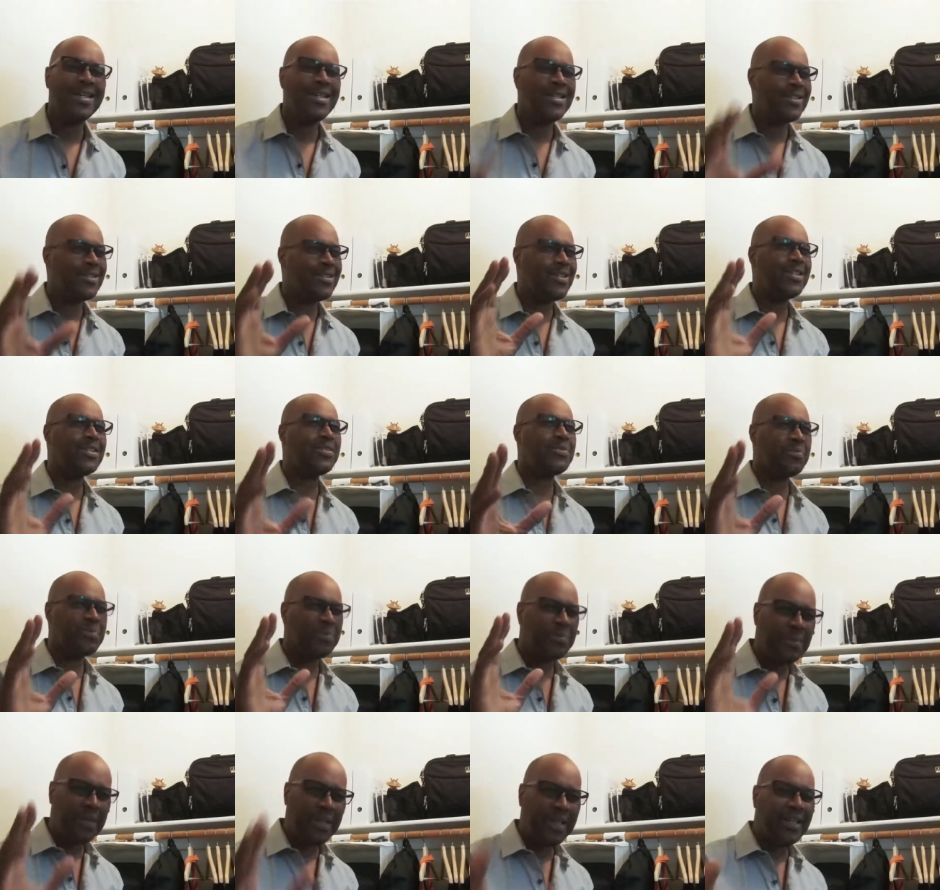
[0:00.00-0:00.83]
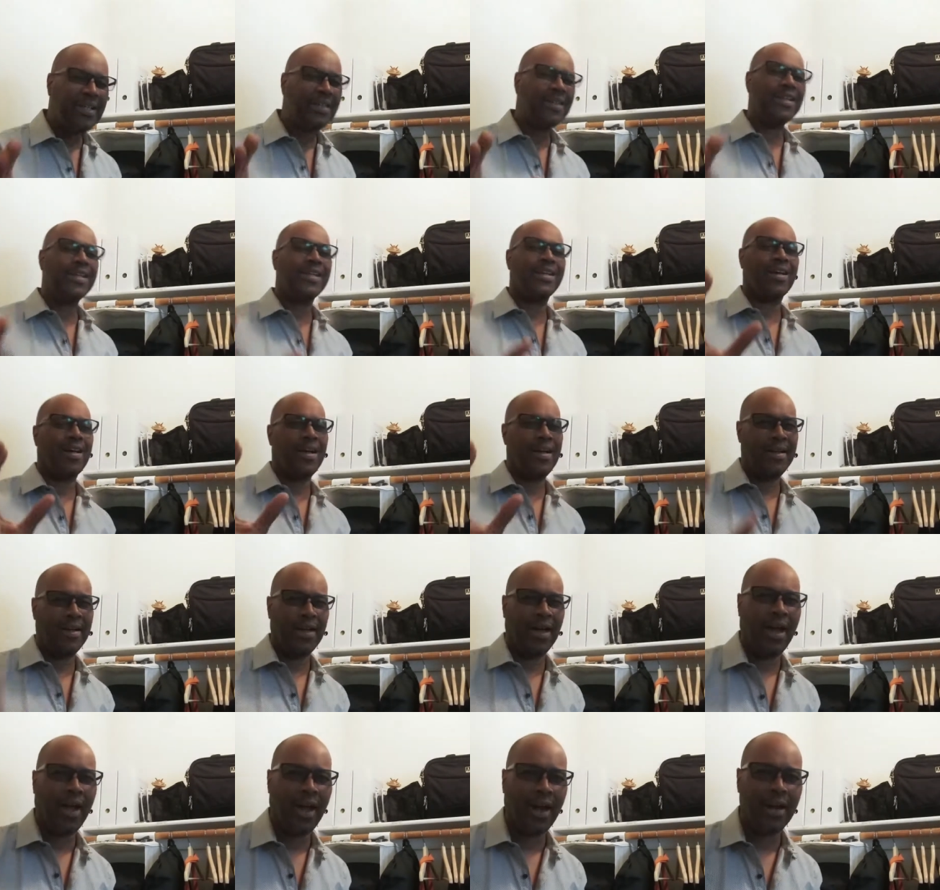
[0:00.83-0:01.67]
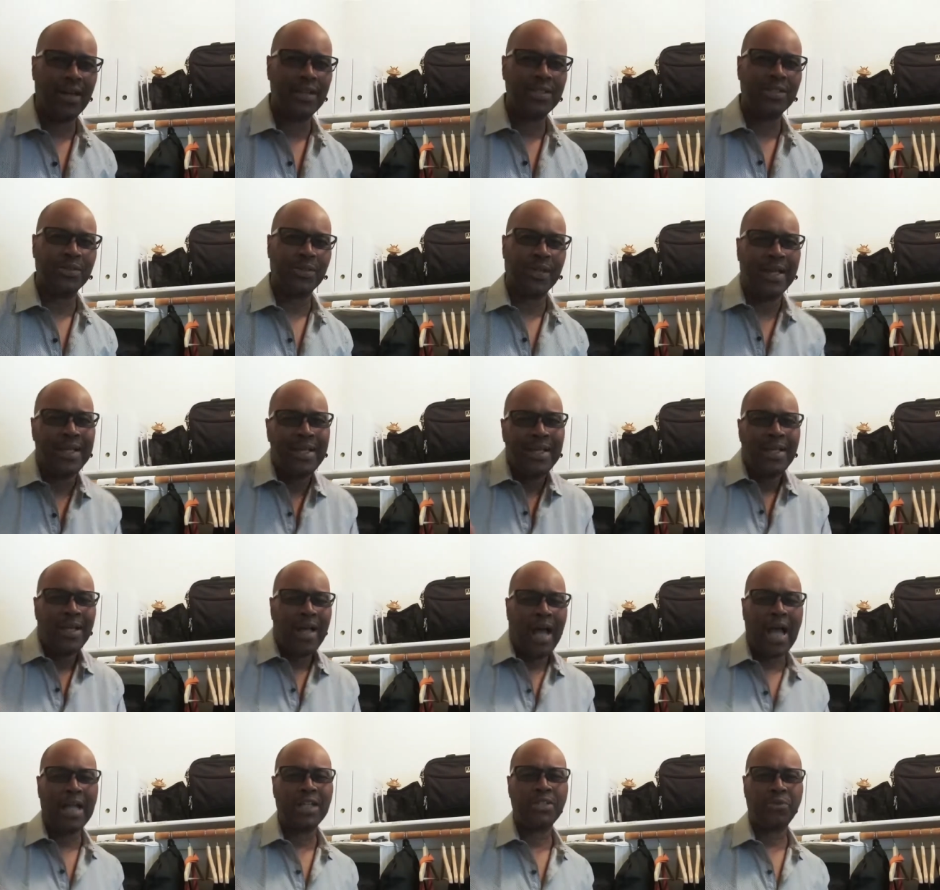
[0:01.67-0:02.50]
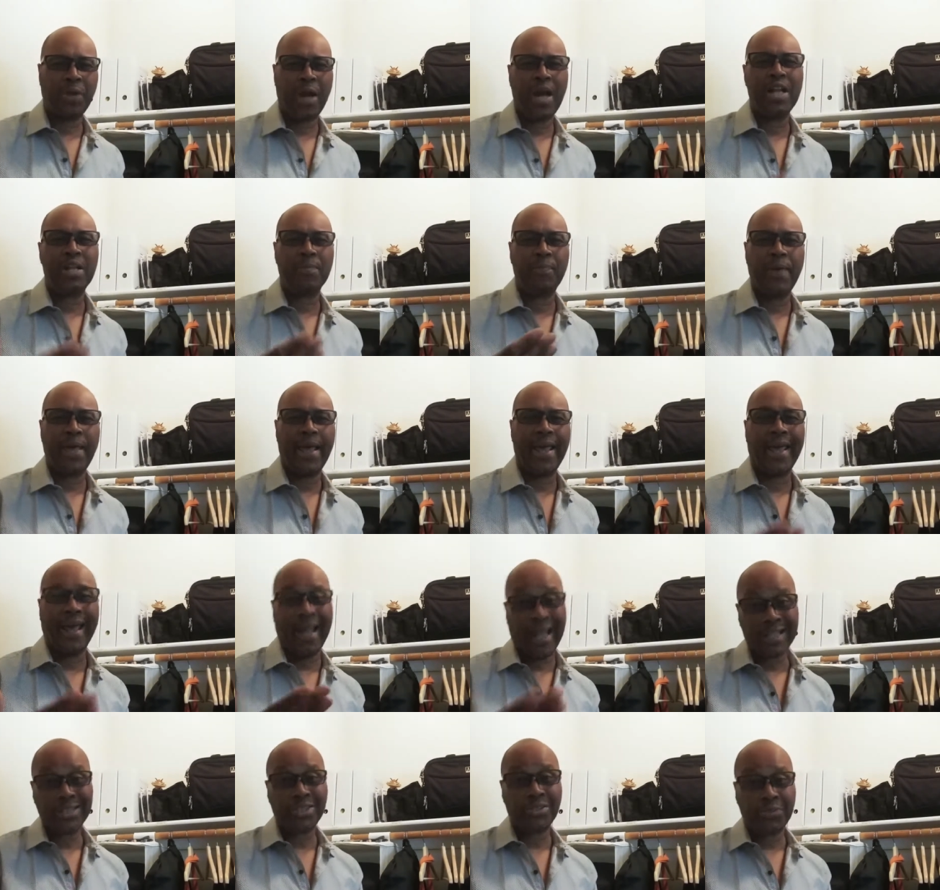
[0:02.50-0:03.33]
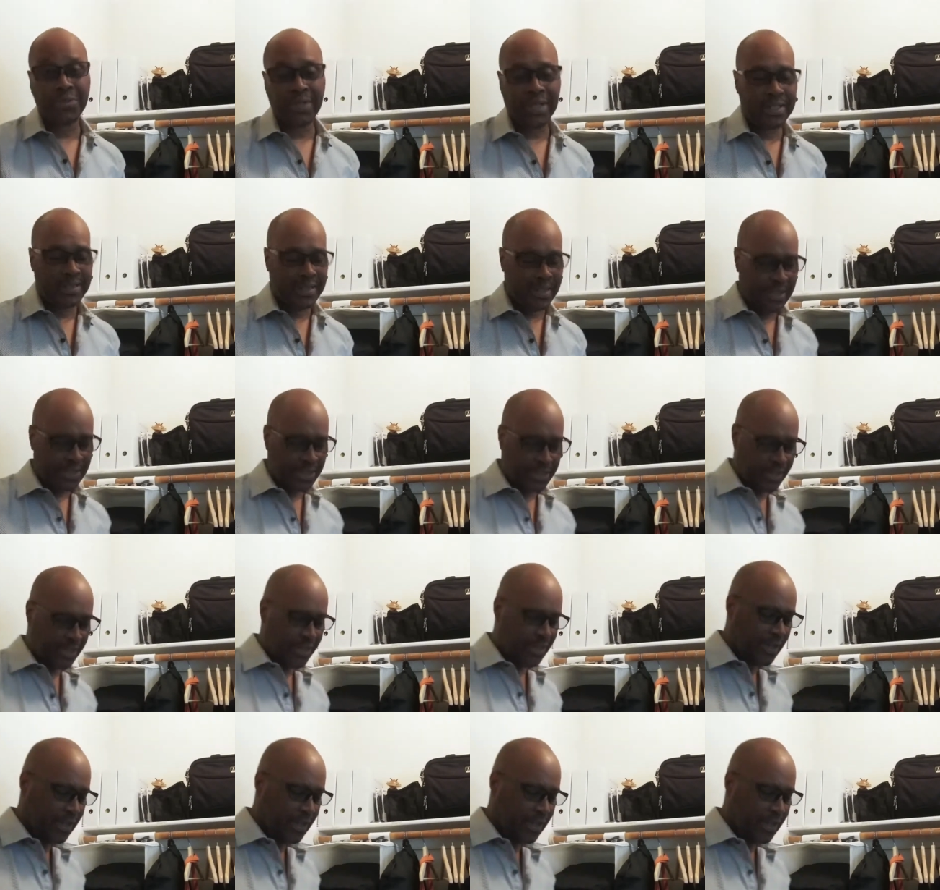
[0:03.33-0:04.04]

So it's really kind of hard. So I try to pay extra attention to